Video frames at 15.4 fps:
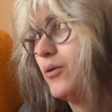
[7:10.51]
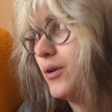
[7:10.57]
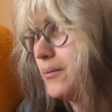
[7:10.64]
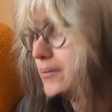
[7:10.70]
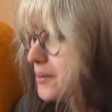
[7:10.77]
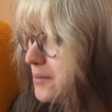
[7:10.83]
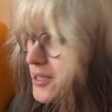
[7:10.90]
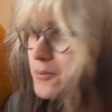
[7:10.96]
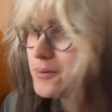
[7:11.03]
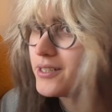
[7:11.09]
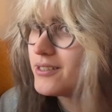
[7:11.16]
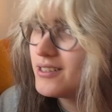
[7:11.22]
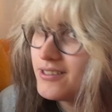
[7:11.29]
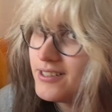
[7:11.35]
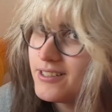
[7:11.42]
Well, maybe it's because
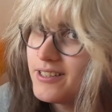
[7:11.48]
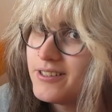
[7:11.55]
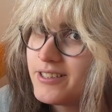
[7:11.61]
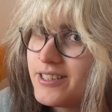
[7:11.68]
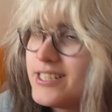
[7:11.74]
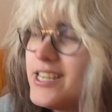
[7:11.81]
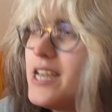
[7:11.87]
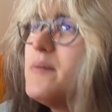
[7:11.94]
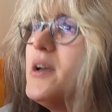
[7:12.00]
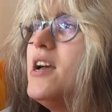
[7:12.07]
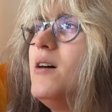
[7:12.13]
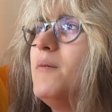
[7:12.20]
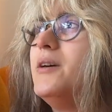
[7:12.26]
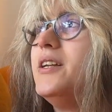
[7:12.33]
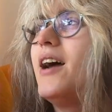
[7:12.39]
at the end of the game,
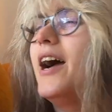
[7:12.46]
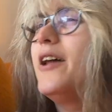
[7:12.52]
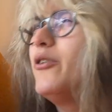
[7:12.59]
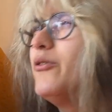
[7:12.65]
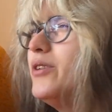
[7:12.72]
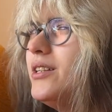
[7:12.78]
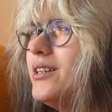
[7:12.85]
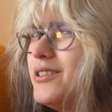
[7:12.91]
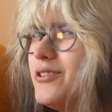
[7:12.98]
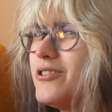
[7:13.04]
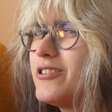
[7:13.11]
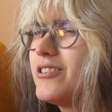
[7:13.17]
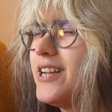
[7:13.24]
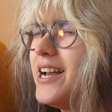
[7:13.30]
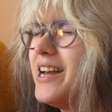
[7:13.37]
but I don't really
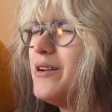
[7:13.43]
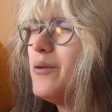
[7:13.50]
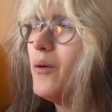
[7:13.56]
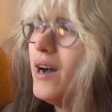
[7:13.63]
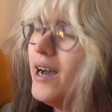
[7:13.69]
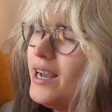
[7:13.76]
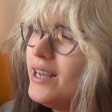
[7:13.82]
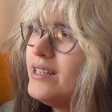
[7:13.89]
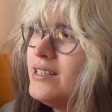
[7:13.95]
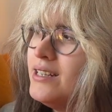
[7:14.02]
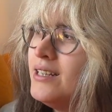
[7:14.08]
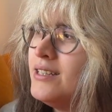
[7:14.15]
understand why